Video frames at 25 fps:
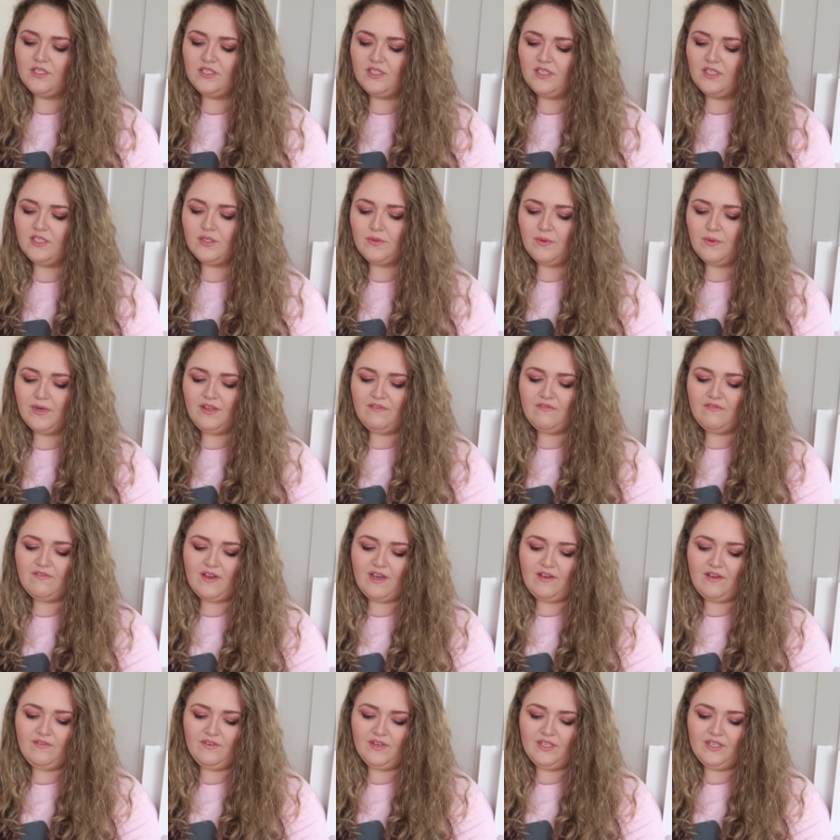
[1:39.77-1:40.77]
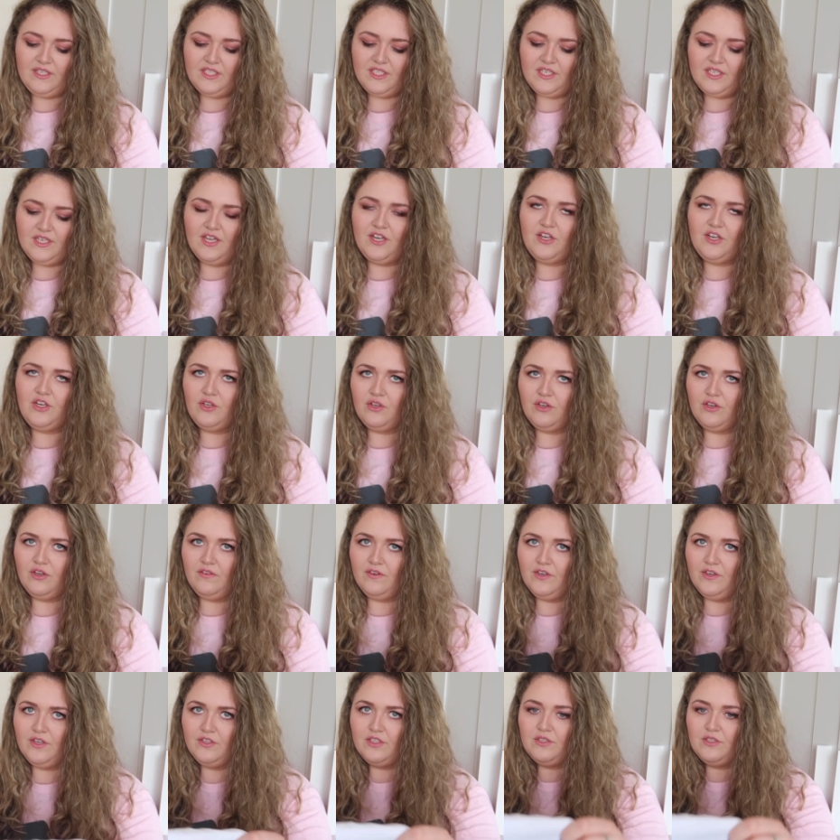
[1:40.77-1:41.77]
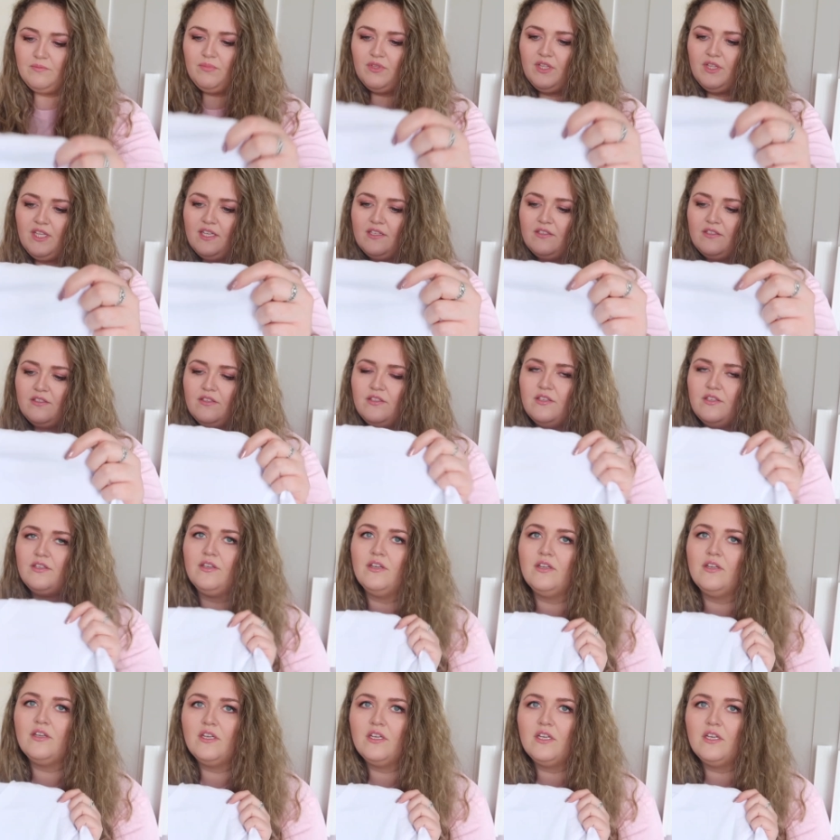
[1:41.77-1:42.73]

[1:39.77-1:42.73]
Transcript: It says €25.99, but that's the